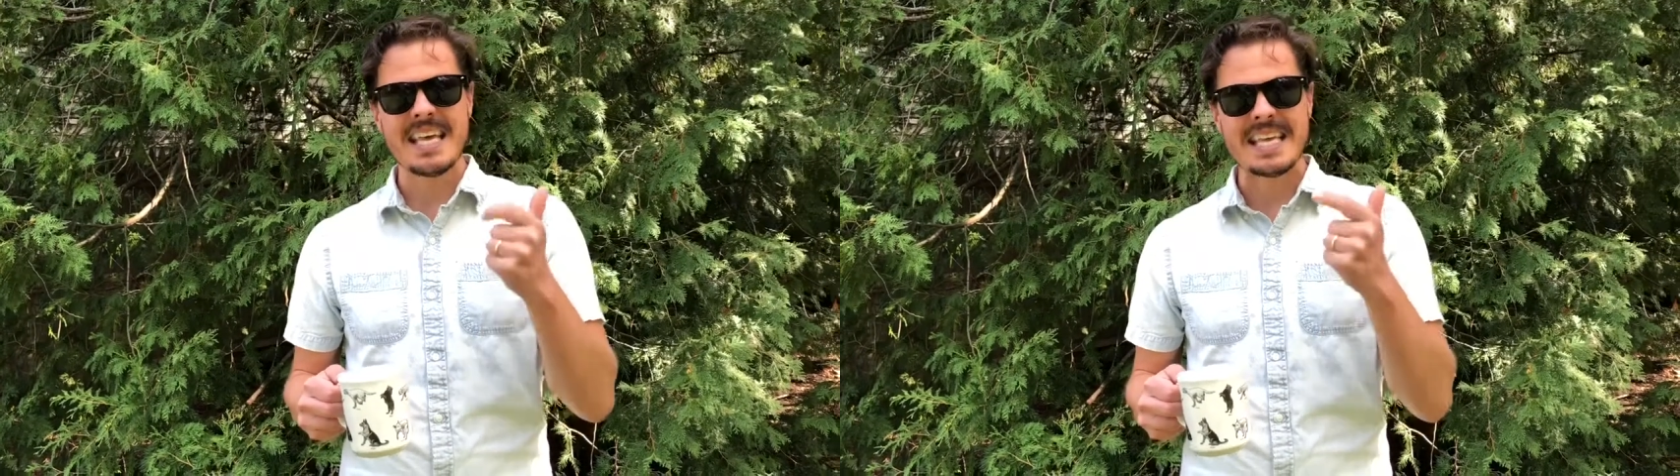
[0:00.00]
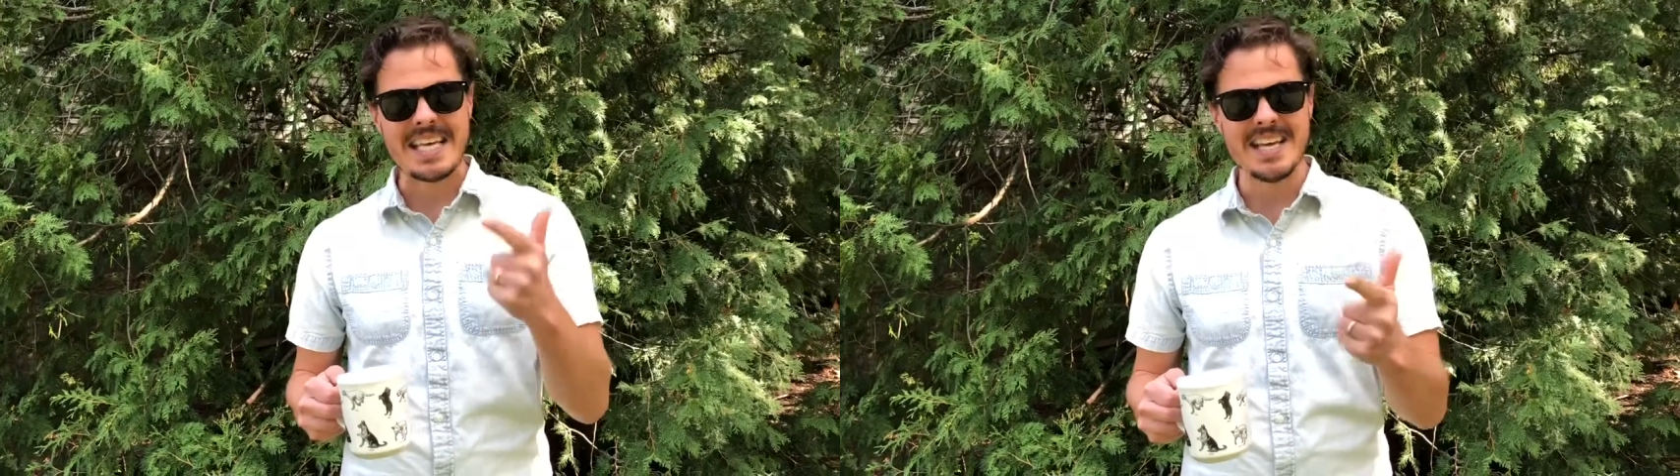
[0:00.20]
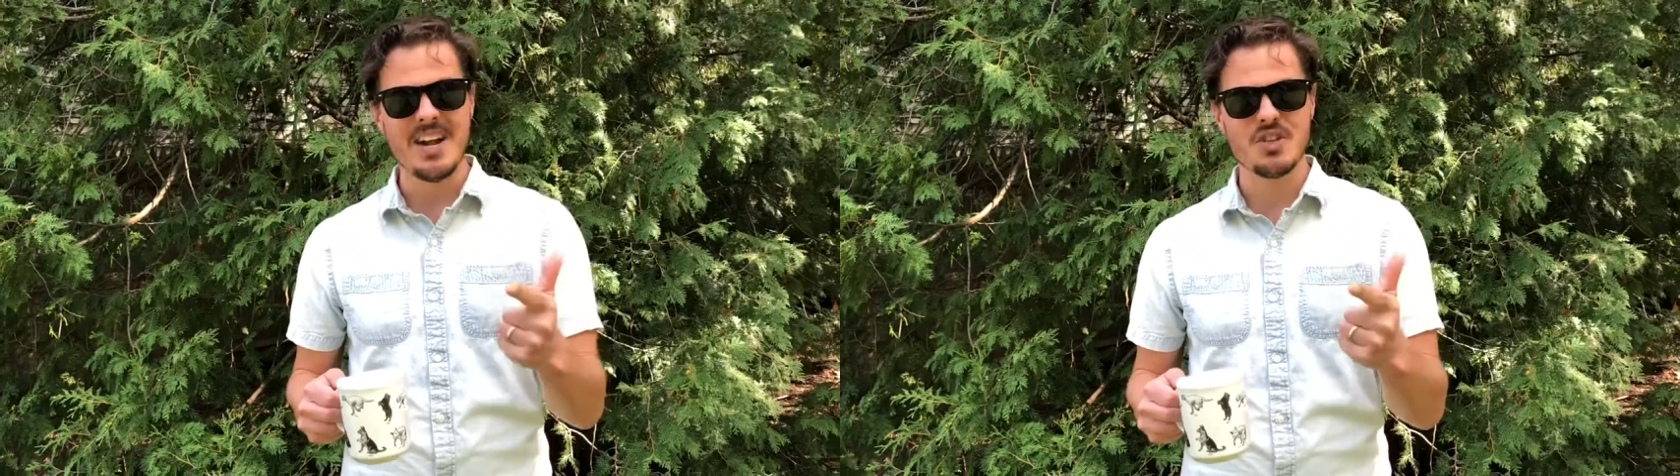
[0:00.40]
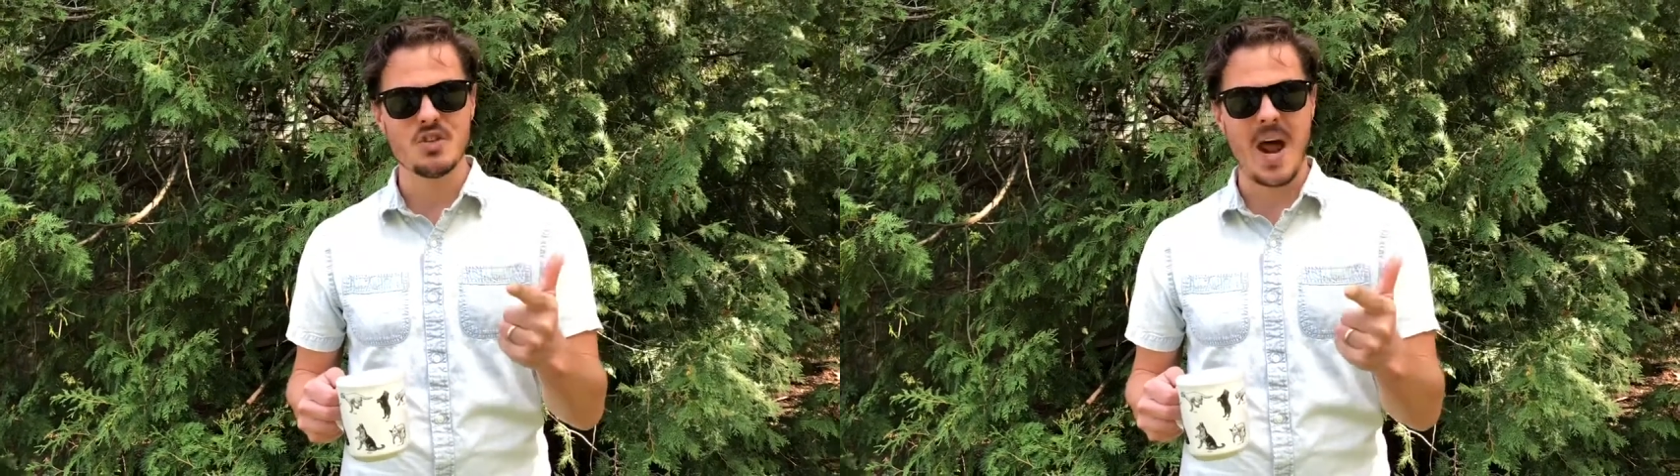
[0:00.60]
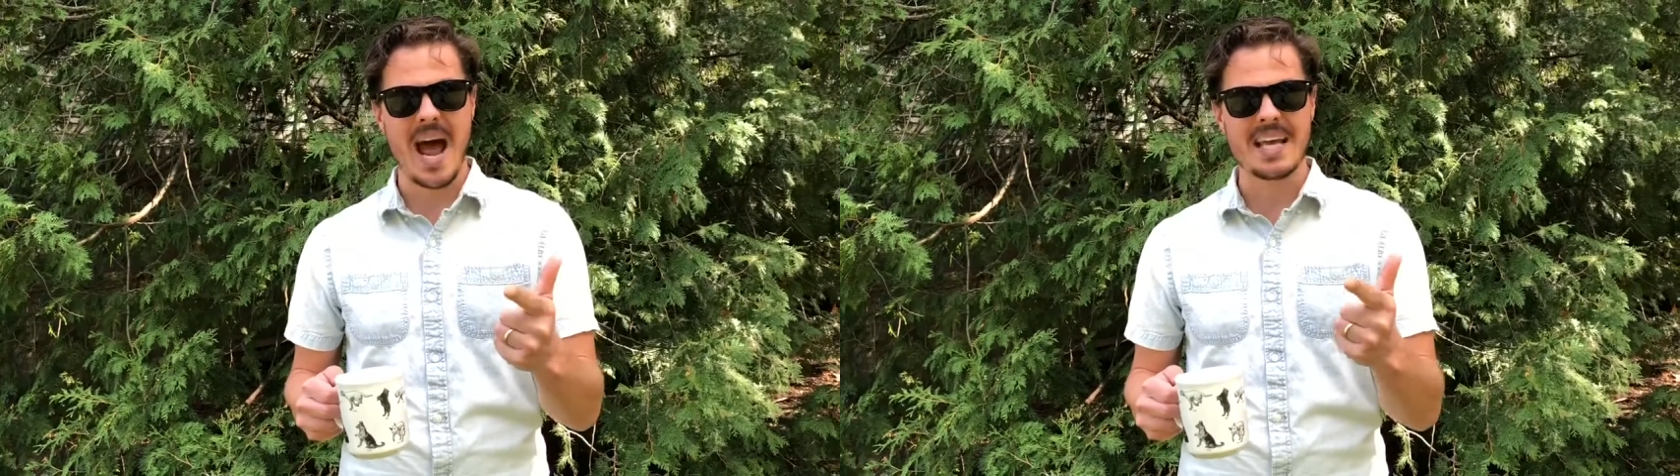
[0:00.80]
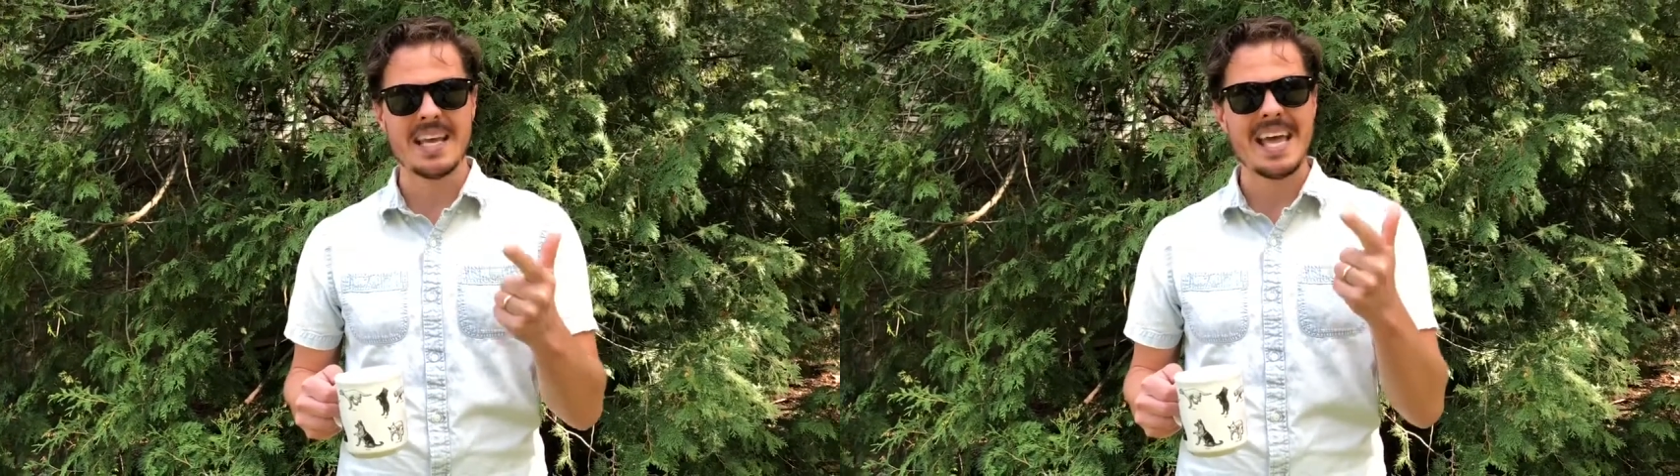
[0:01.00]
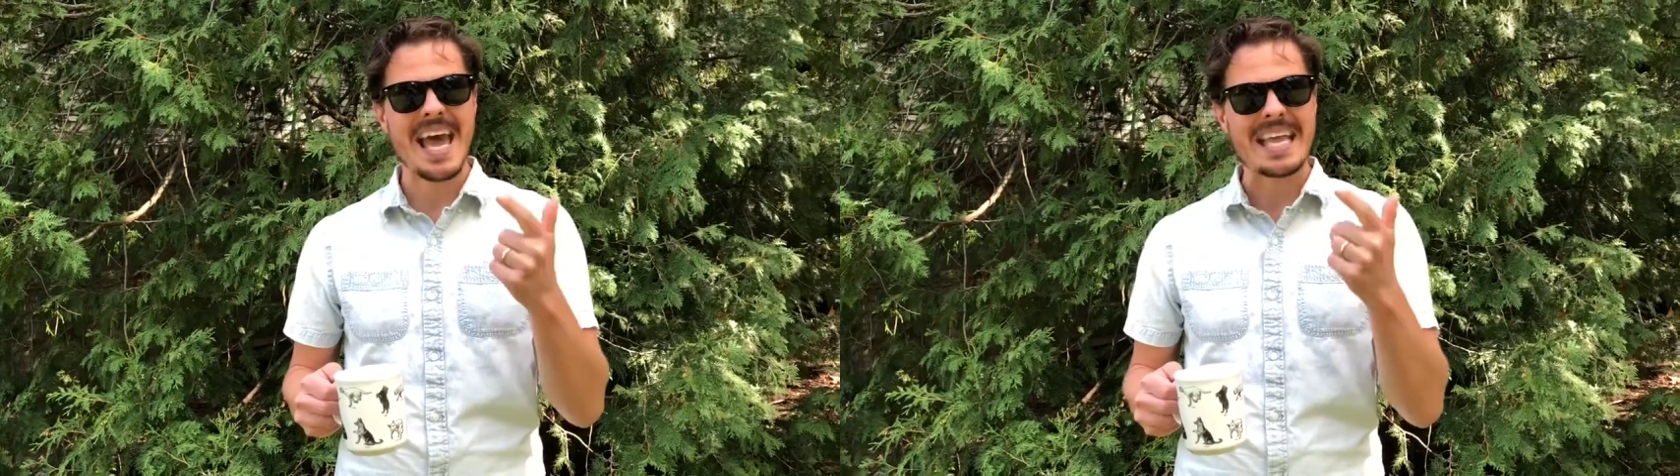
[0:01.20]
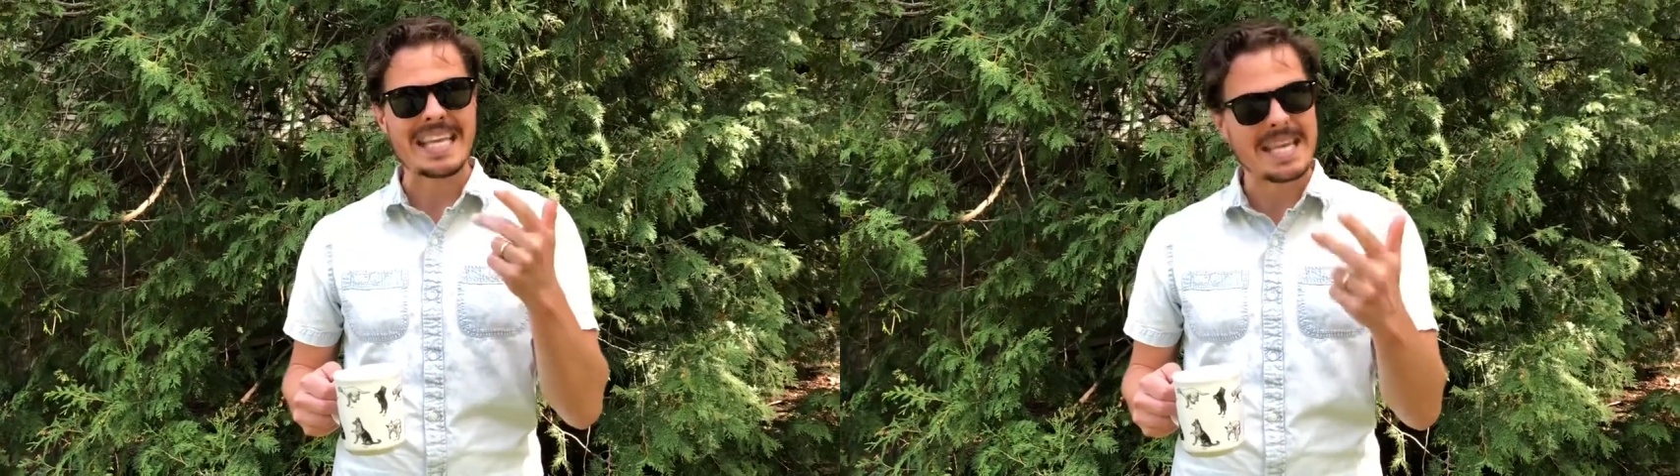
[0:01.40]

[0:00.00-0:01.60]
get on track, and